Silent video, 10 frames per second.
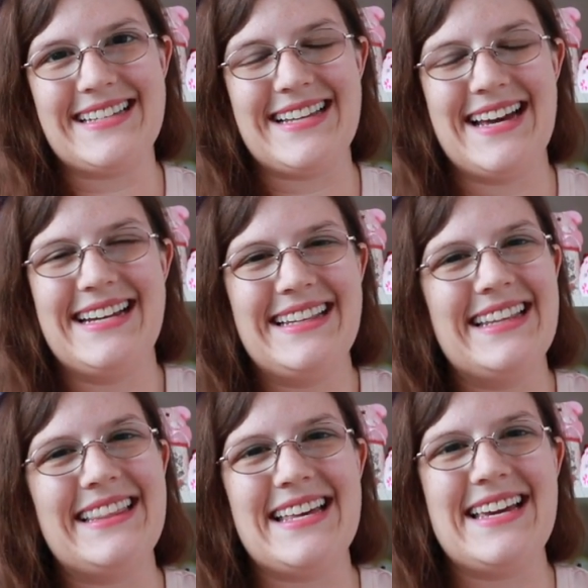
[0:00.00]
excited
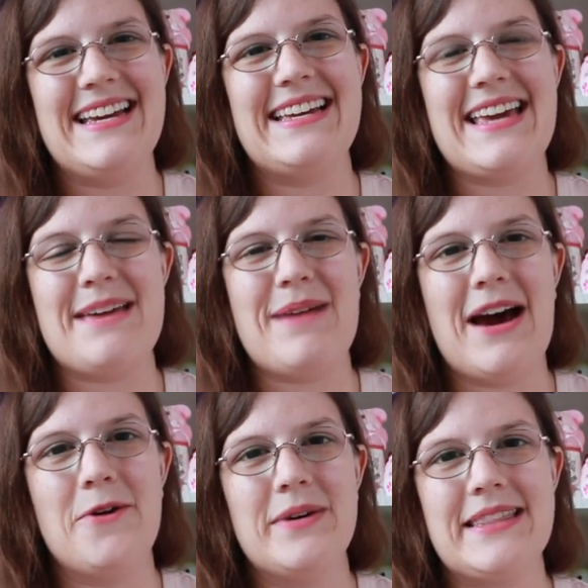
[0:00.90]
that they came
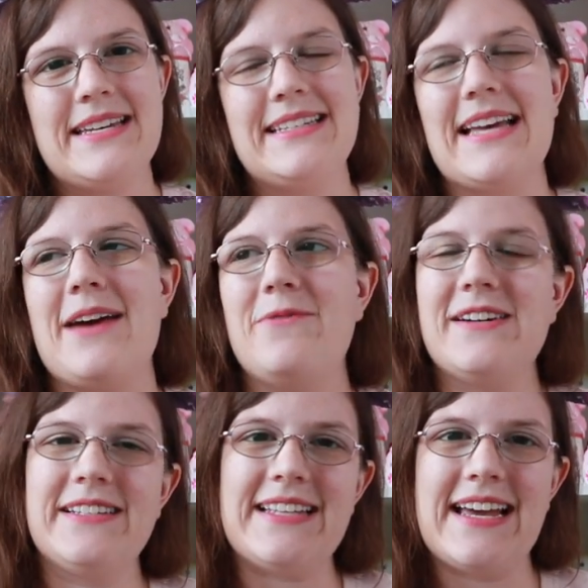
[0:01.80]
out with this. I
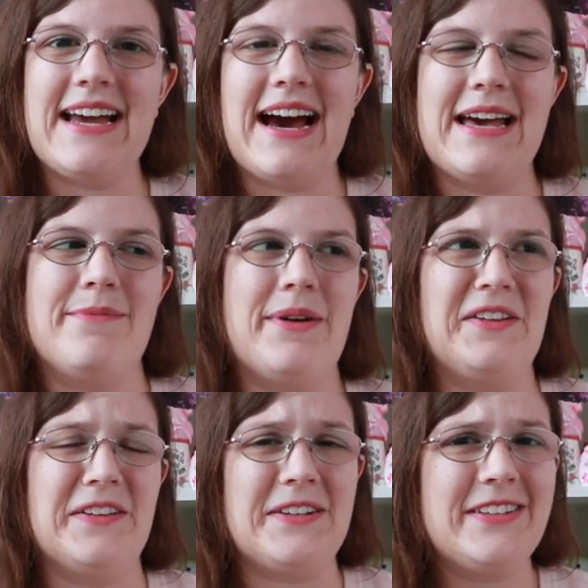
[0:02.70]
will say I am
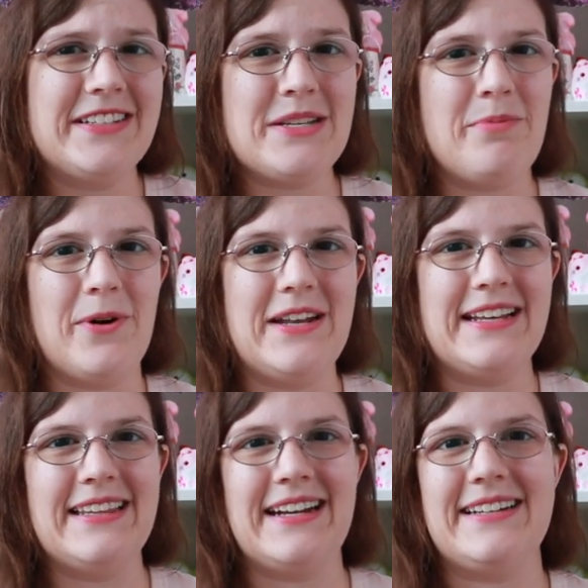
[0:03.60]
a little
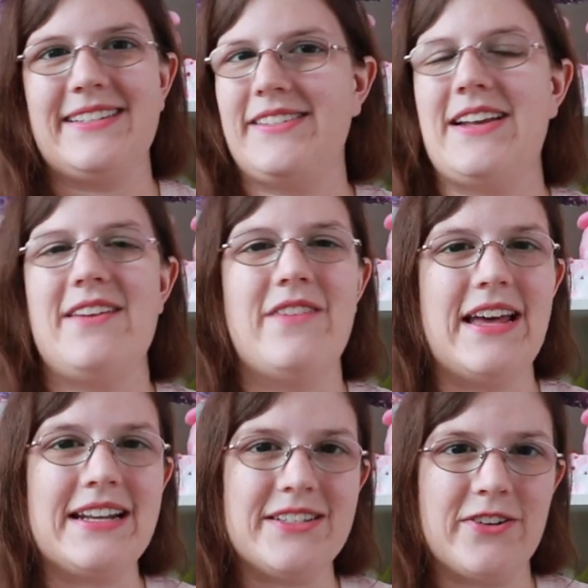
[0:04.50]
disappointed that it doesn't have
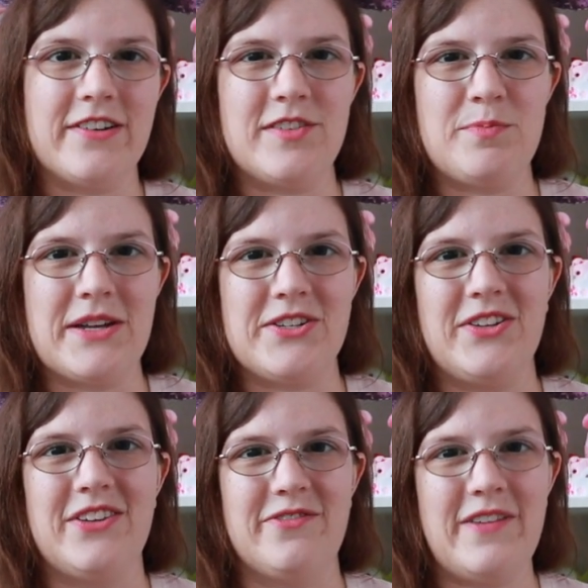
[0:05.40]
any sort of
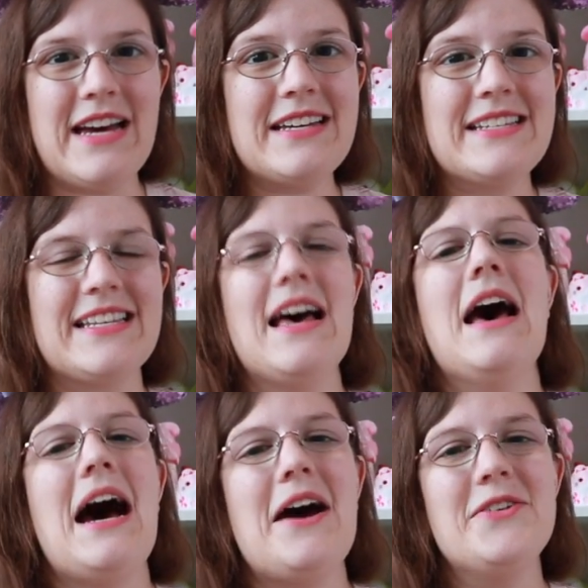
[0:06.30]
special effects.
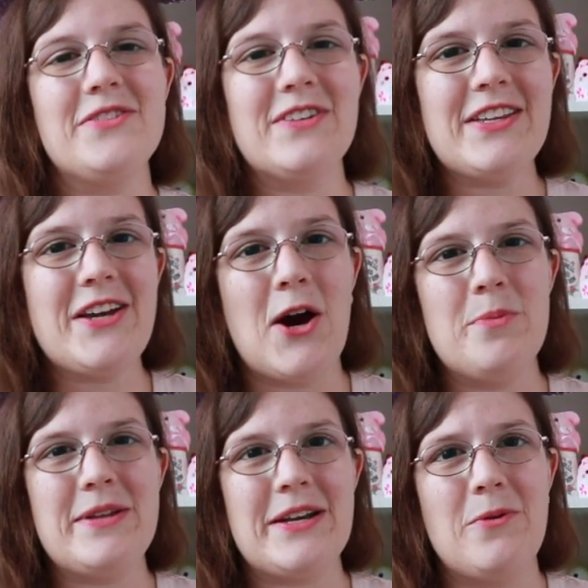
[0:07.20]
I was really
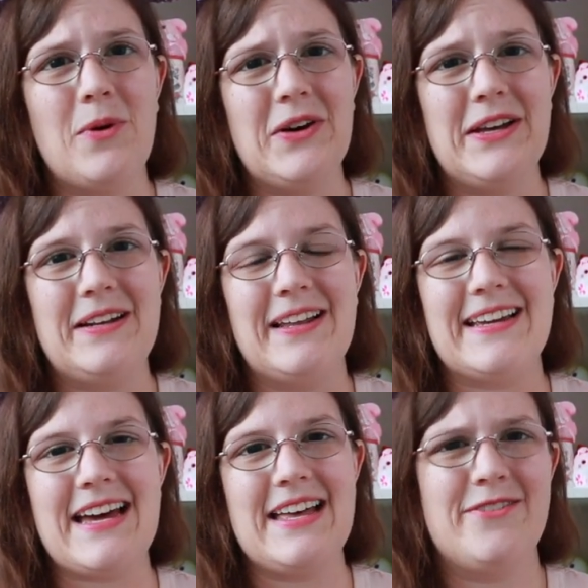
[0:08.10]
hoping it would.
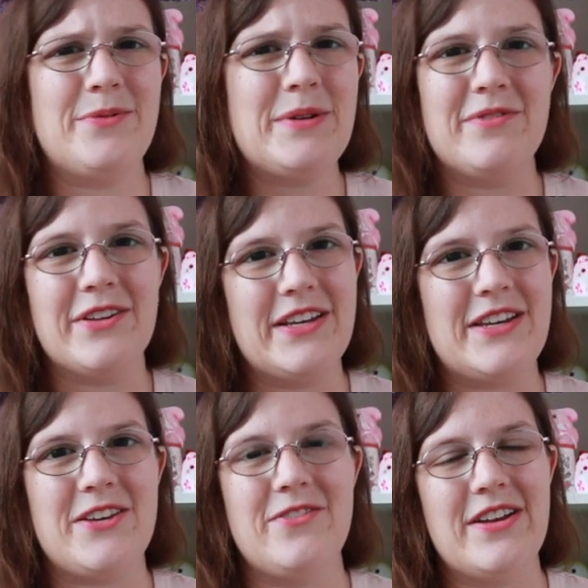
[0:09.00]
Like, it would be really
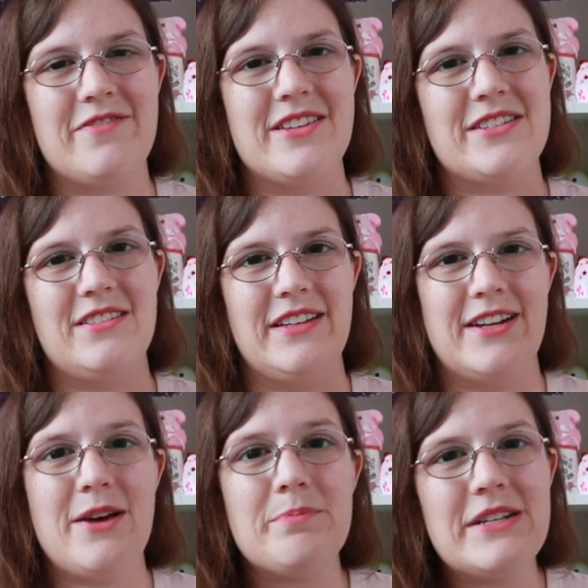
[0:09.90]
cute if this
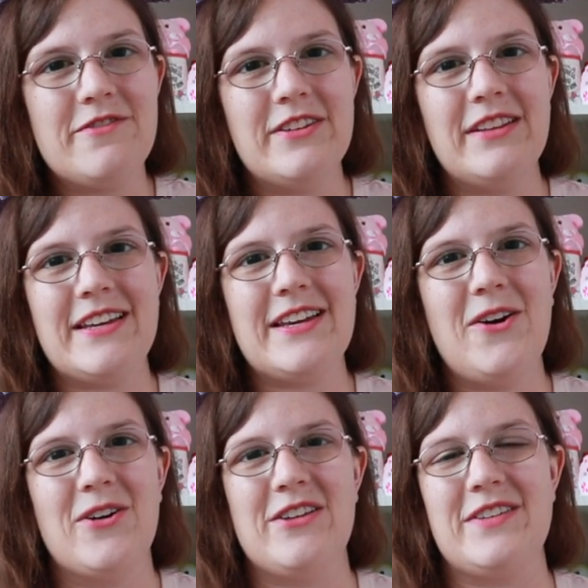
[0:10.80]
lit up differently
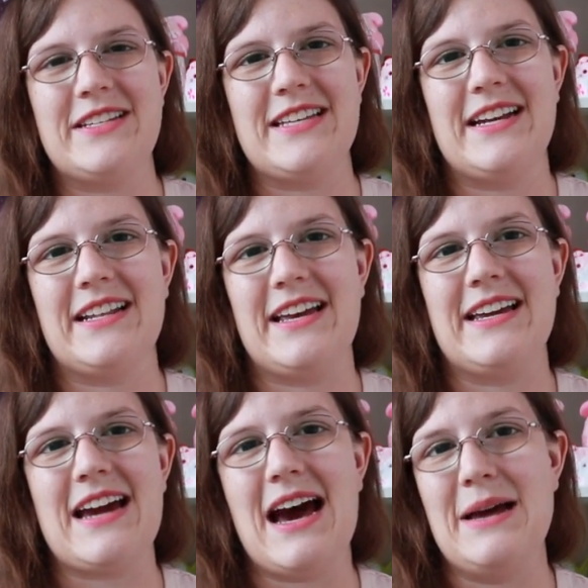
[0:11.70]
or if it said,
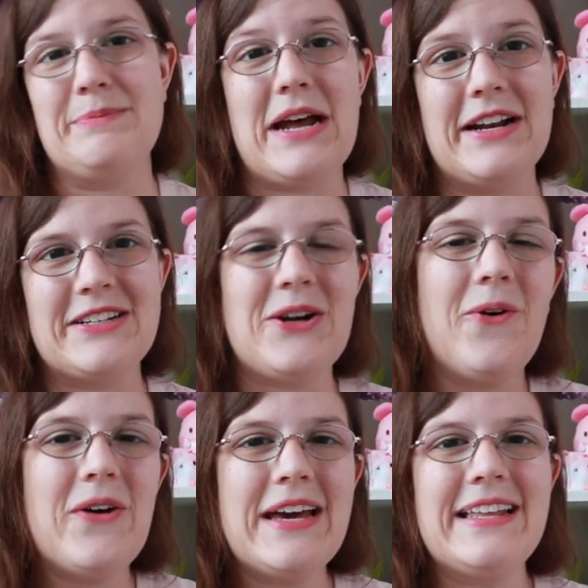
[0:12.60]
like, I'm not a
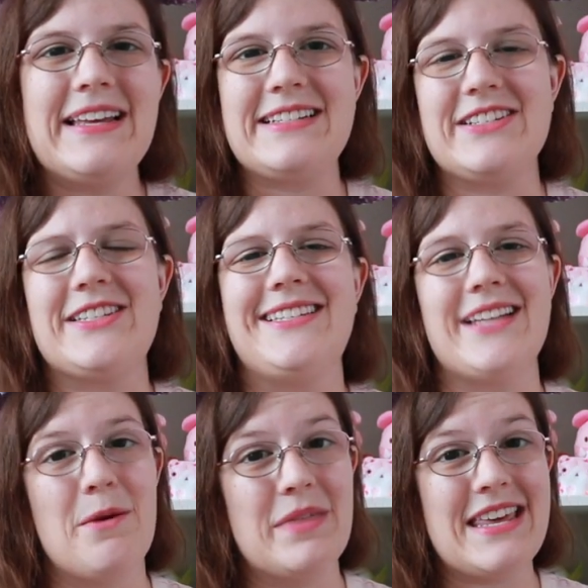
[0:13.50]
toy, like, just
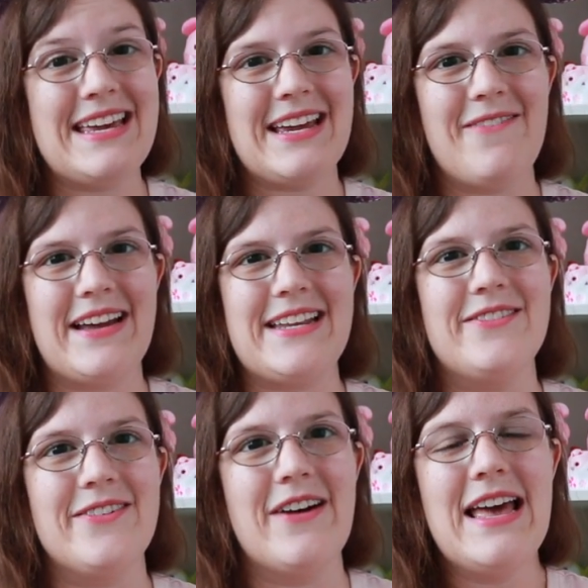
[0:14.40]
something when
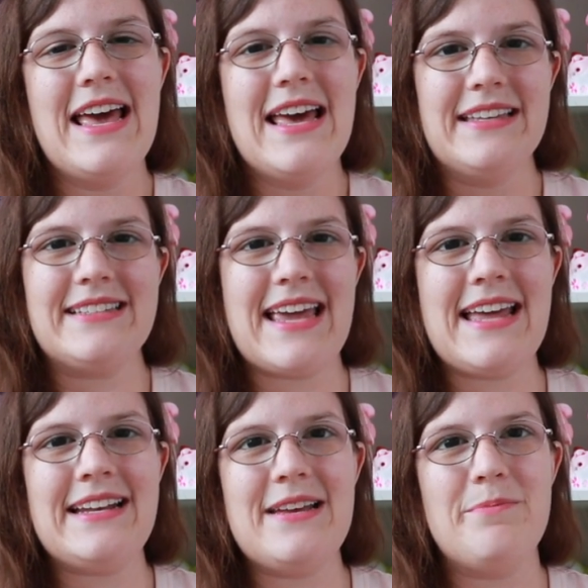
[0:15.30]
you
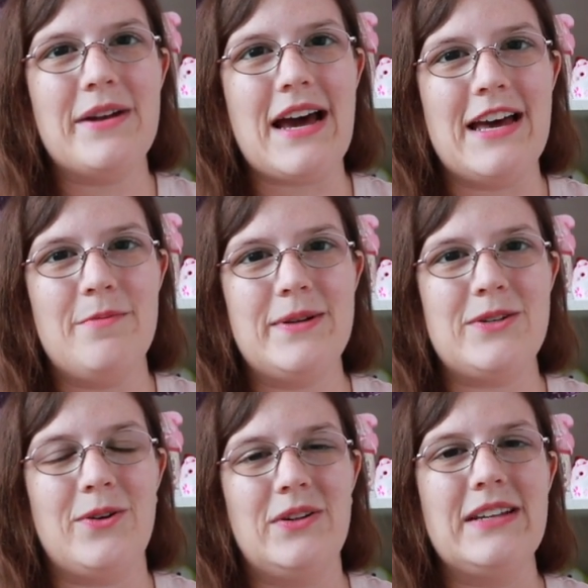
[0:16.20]
scanned it, but I have been
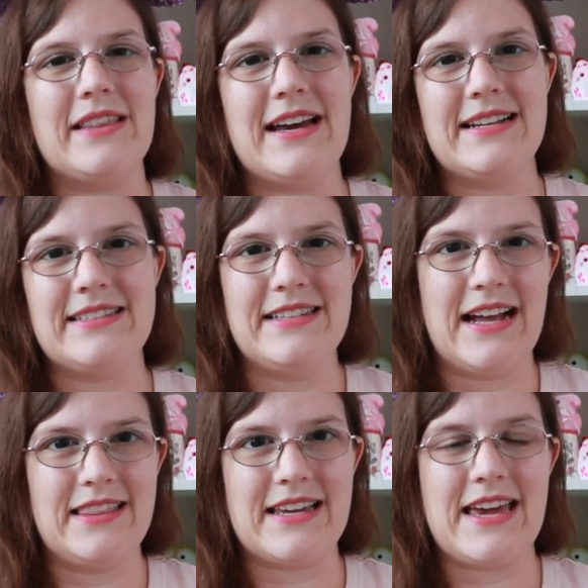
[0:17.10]
told that is
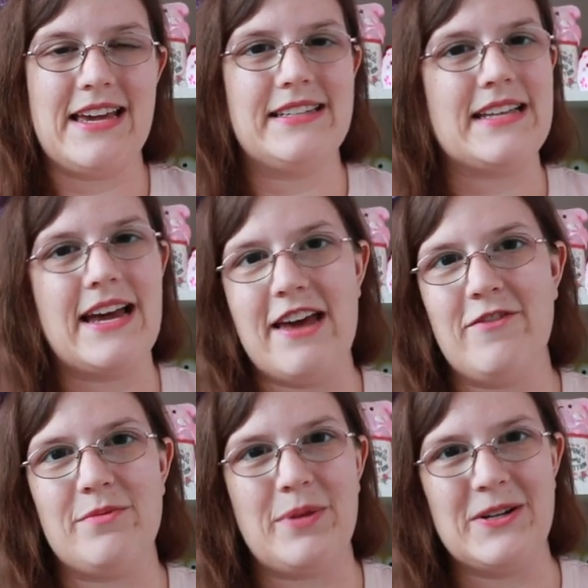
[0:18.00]
not the case. I
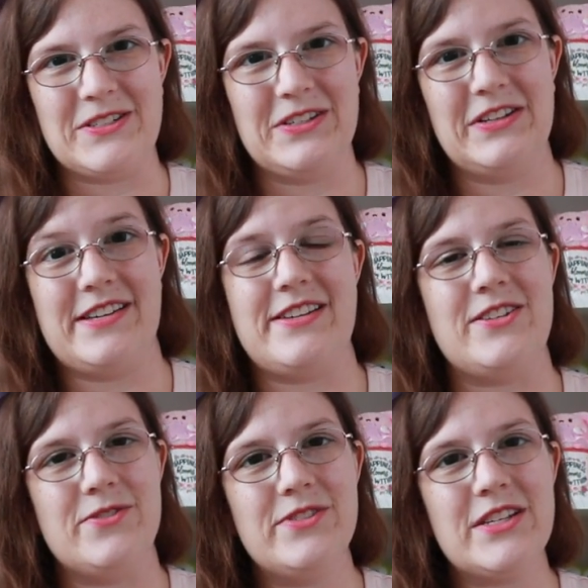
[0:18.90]
haven't personally
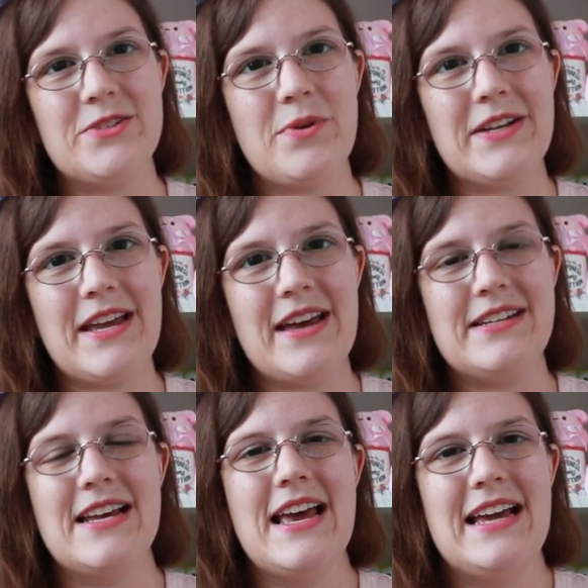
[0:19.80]
used this one
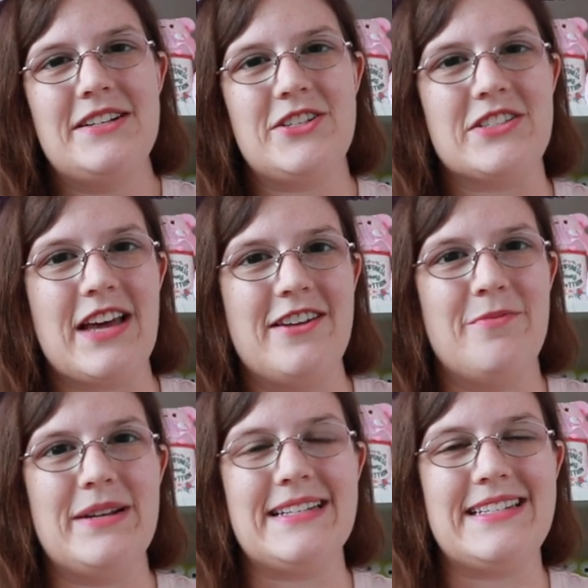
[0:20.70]
yet. It's just kind
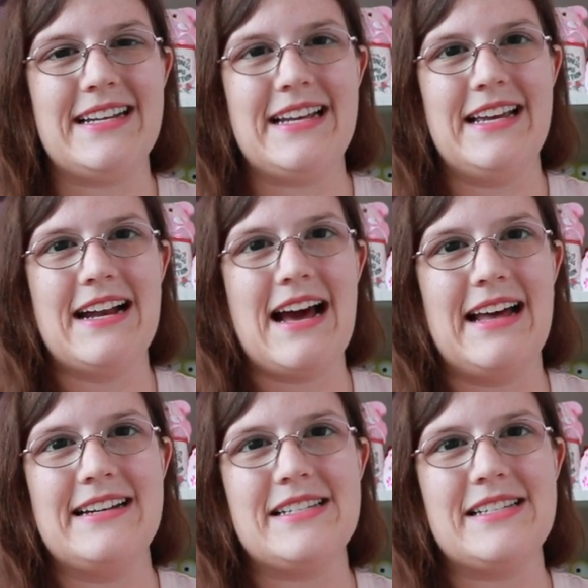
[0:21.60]
of been sitting on